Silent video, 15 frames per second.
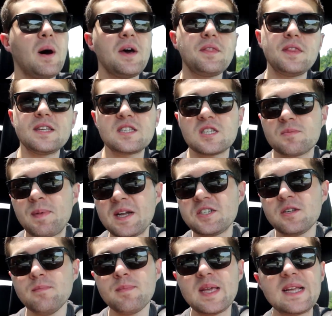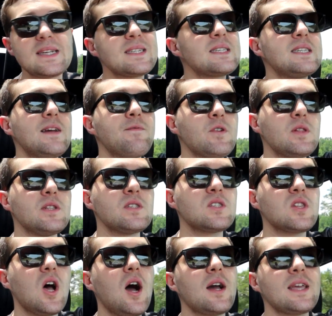But the suspension being stiffer than
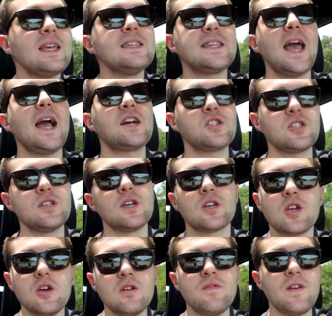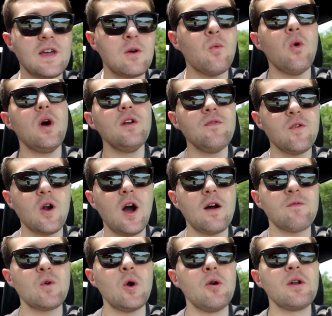stock is actually a good thing. One, for
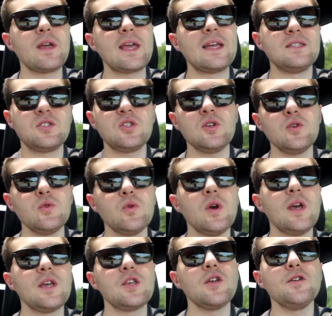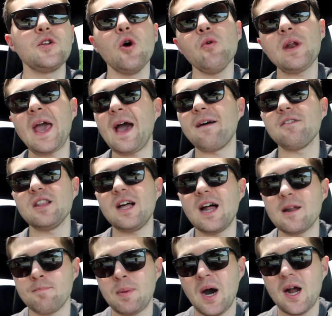off-roading, and two, you don't have a lot
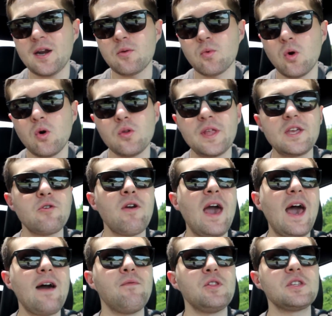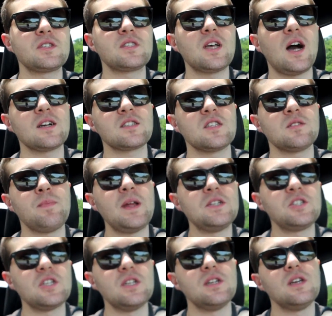of body roll that you have with the stock
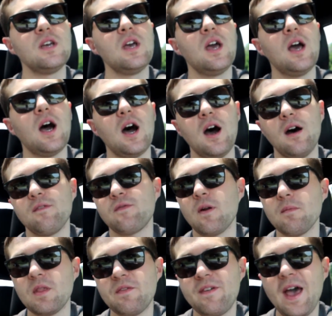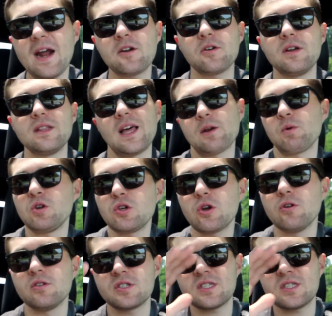suspension from the factory. Like when you go to